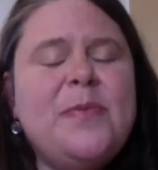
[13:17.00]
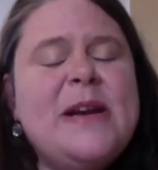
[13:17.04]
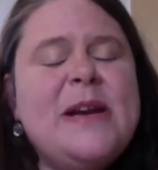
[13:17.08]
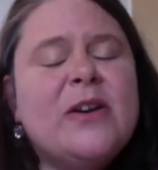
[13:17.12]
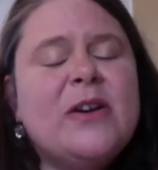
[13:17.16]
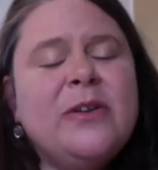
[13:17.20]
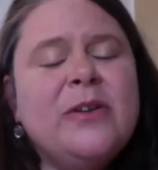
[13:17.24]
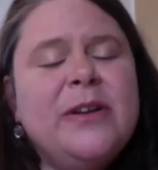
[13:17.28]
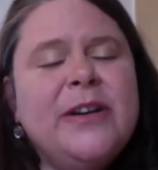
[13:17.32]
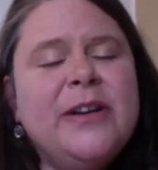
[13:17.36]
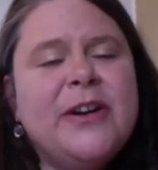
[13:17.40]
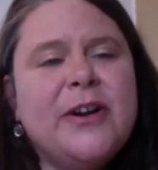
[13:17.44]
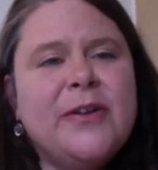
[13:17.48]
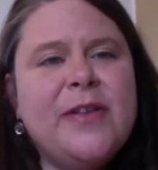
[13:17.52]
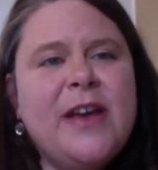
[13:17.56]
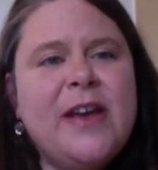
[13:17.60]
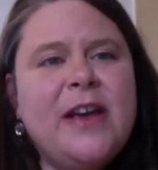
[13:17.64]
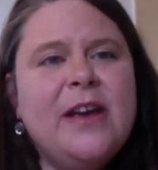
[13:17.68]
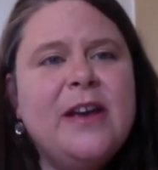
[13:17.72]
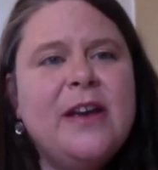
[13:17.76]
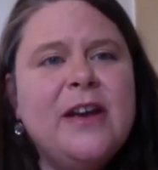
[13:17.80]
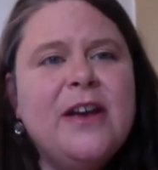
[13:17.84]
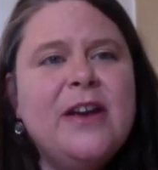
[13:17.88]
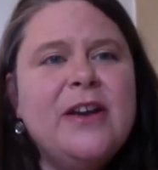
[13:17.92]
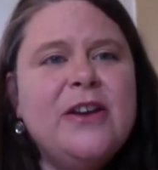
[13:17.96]
earlier
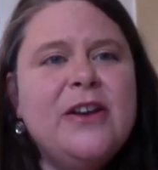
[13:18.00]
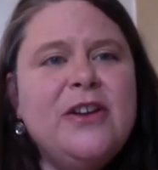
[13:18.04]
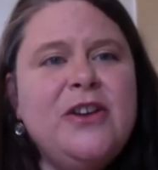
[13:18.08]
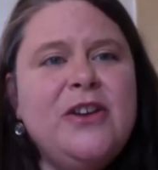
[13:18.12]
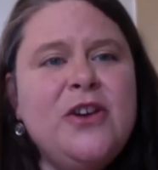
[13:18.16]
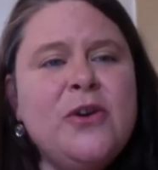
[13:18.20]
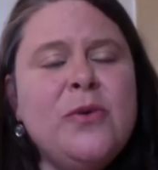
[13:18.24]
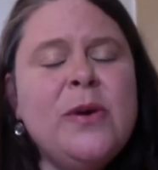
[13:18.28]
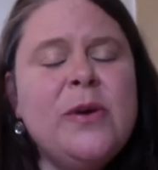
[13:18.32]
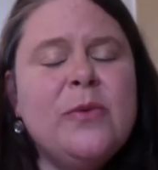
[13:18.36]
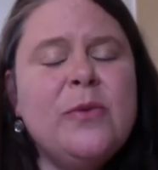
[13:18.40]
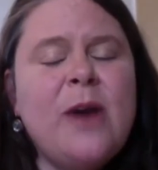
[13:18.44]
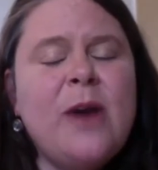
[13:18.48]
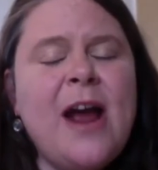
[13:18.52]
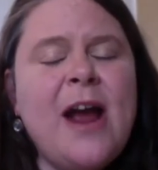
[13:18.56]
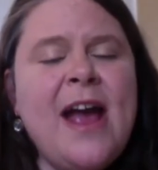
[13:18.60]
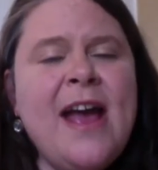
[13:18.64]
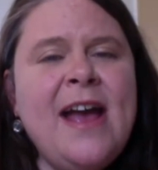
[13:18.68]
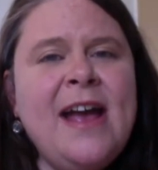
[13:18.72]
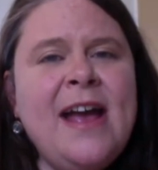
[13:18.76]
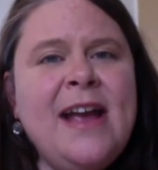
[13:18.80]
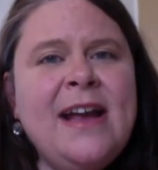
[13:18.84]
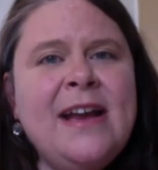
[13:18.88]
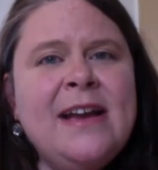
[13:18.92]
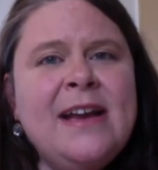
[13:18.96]
that you and
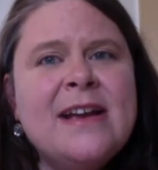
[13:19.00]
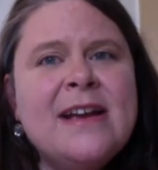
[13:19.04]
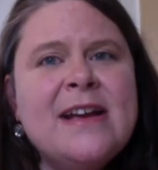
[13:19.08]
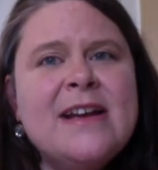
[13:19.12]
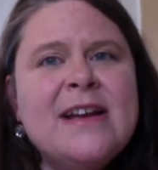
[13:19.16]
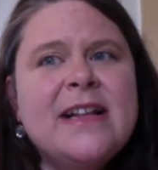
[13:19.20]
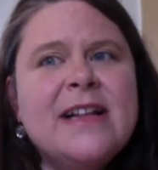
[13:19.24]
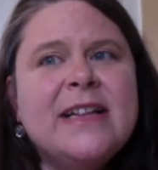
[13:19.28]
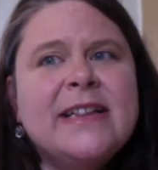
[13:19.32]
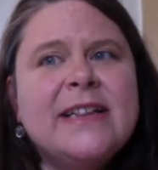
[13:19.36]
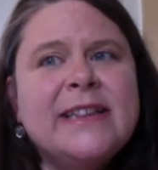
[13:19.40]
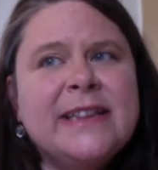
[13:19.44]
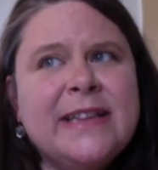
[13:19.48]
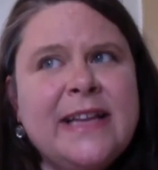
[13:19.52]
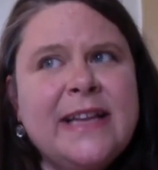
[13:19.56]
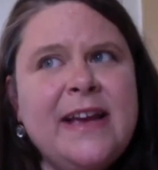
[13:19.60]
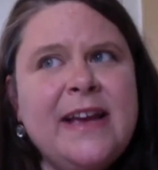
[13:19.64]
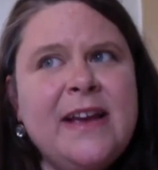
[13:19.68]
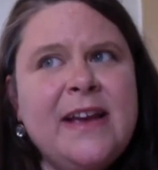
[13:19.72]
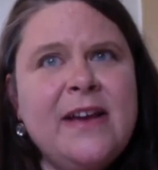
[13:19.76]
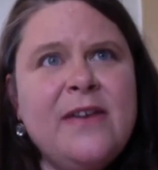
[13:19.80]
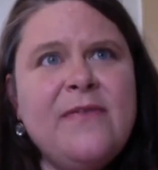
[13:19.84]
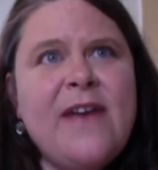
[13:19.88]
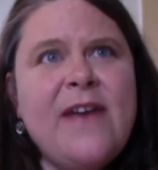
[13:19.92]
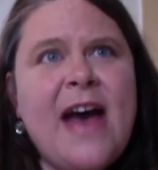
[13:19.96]
Ray
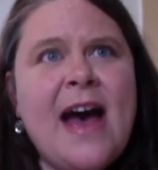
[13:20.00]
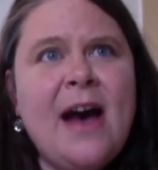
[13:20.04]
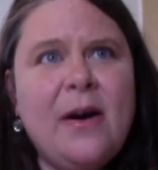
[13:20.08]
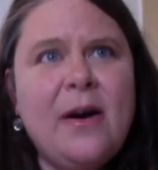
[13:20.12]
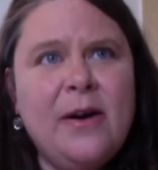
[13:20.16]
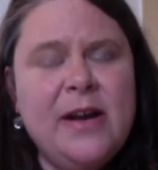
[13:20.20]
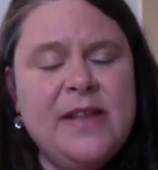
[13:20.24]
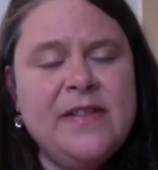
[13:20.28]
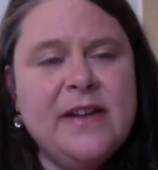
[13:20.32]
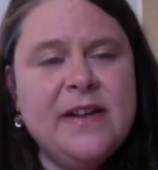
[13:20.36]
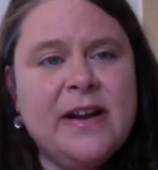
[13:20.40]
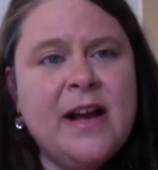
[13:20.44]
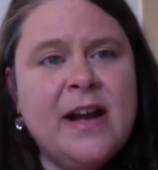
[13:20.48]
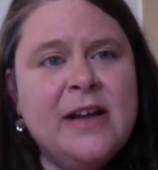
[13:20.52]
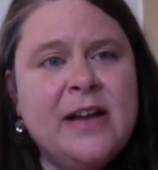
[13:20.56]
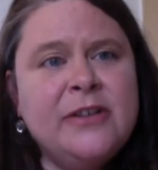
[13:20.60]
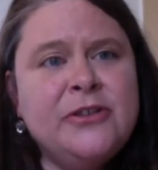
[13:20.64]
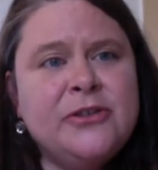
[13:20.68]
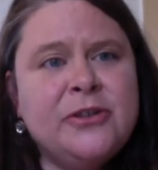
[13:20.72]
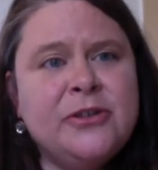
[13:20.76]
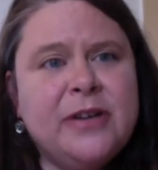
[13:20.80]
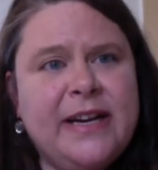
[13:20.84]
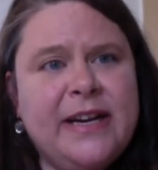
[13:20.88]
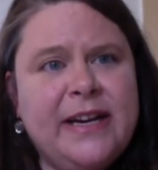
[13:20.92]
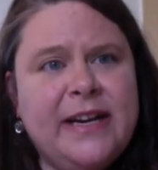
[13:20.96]
live out in the
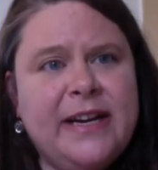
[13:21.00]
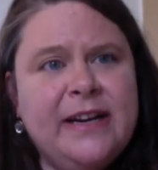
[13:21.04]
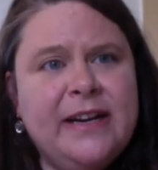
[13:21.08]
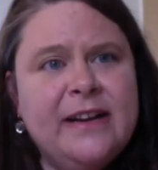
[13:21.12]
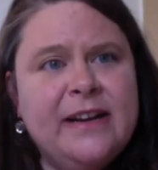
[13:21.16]
country.